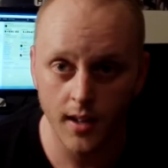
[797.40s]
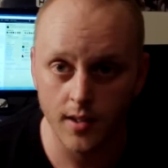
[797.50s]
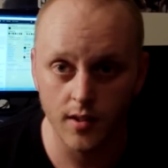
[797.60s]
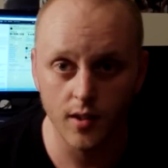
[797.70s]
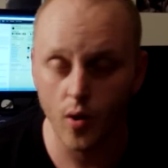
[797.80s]

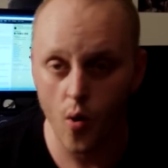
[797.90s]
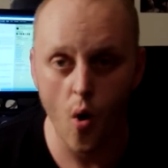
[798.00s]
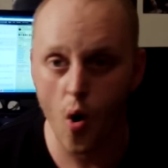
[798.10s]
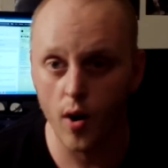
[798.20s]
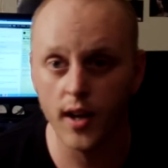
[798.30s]
it's
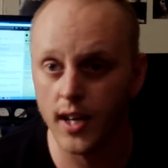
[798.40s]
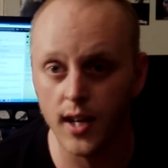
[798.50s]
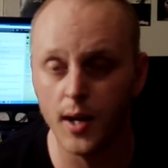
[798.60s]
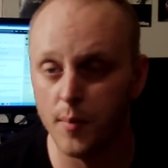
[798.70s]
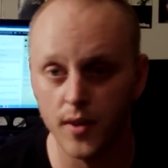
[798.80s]
hard to
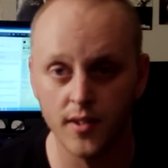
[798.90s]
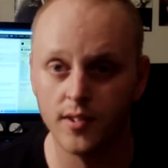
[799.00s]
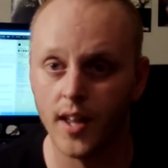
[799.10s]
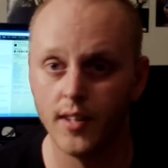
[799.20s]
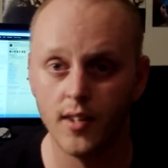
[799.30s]
get in a
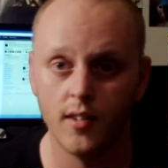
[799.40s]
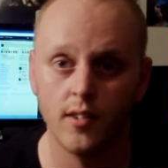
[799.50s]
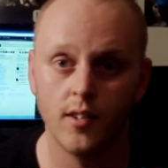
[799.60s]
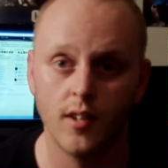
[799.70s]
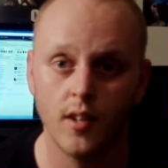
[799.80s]
business like
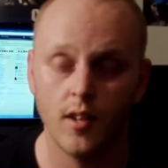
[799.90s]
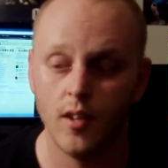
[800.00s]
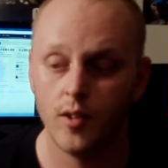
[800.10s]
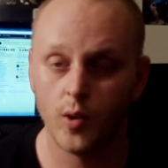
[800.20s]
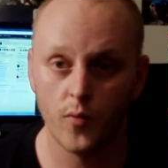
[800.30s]
this.
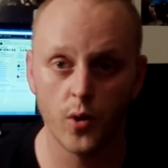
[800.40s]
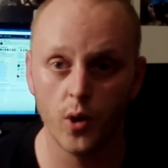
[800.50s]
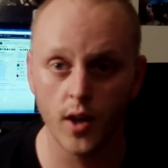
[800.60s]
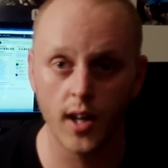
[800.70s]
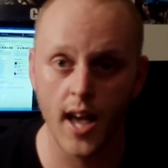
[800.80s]
So if
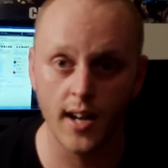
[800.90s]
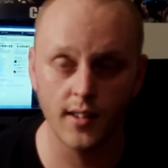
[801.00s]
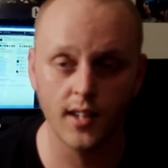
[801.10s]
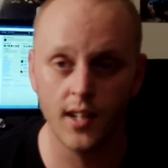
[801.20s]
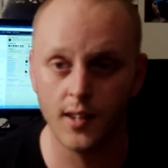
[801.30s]
you're looking at
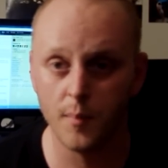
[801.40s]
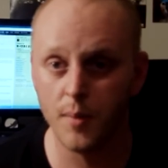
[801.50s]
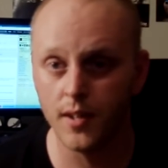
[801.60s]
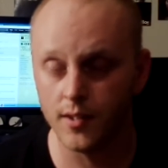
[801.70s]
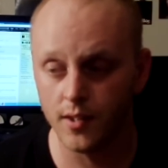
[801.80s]
it to get in the
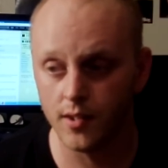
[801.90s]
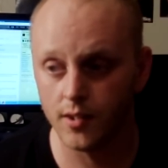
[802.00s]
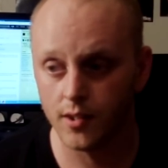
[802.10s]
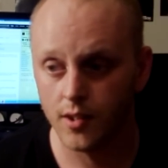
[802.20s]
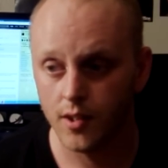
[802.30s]
business,
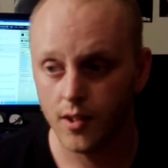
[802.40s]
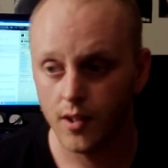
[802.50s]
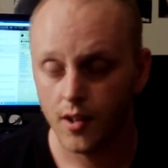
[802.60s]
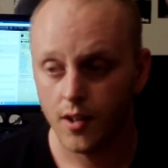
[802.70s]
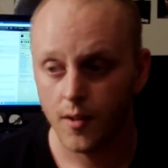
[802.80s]

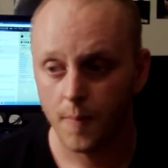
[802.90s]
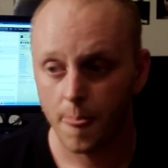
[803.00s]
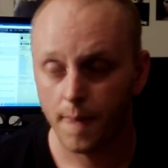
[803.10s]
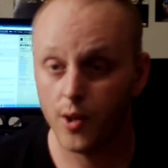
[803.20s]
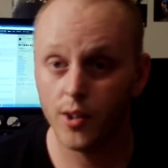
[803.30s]

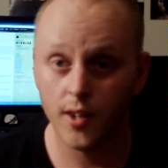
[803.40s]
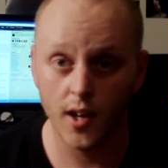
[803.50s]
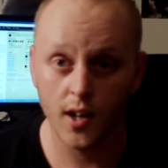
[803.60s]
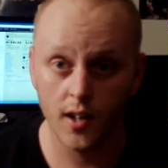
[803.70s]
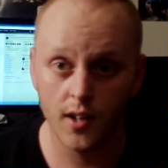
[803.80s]
good
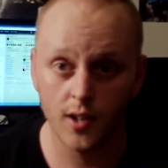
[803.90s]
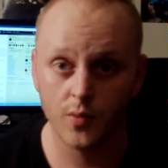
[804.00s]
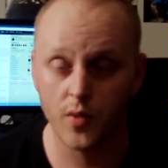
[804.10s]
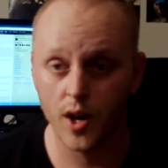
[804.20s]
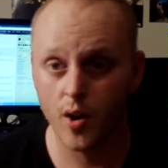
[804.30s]
luck.
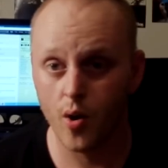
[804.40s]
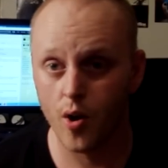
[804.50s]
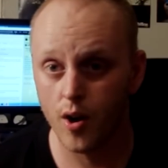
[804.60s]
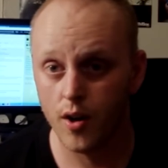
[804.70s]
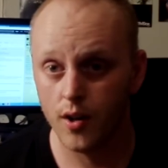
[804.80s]
It's very
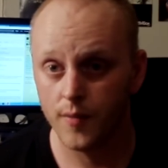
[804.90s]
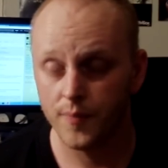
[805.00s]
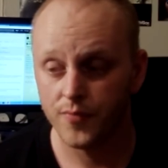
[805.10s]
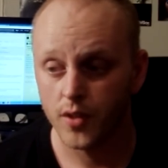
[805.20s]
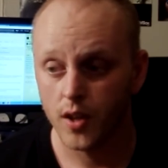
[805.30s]
hard.
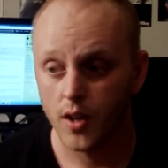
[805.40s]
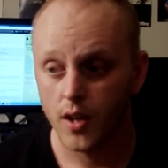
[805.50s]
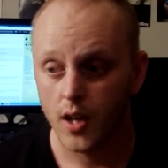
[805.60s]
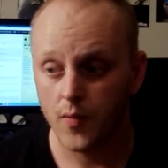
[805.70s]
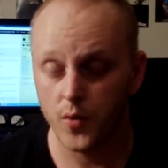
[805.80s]

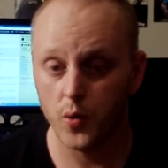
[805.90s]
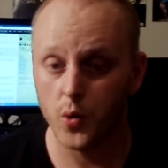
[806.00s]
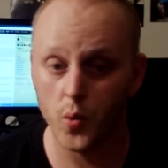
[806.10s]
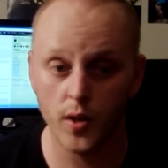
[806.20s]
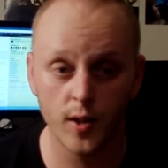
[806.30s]
If you're
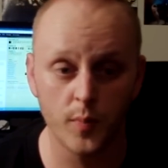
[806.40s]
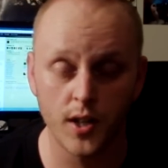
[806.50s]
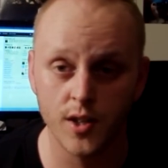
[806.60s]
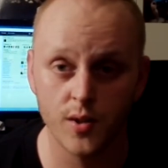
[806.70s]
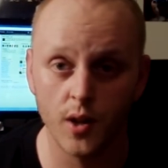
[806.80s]
doing this
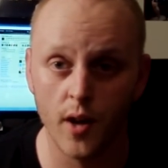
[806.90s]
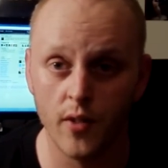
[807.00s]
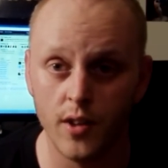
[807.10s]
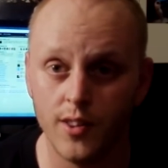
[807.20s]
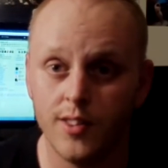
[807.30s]
because you
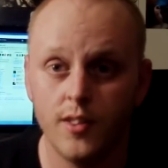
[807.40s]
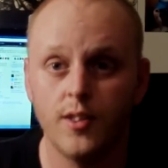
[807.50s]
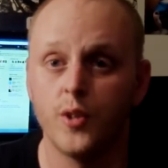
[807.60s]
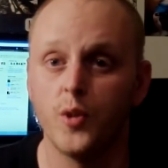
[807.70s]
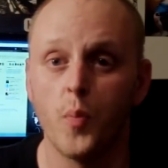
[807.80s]
love it,
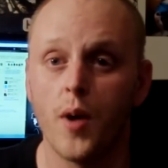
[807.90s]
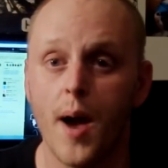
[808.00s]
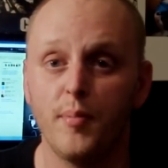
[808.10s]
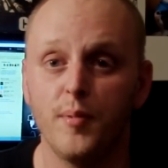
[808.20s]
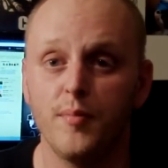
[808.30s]
there's no
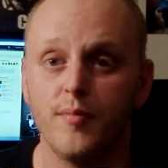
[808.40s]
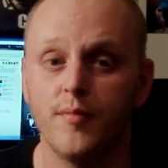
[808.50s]
problem.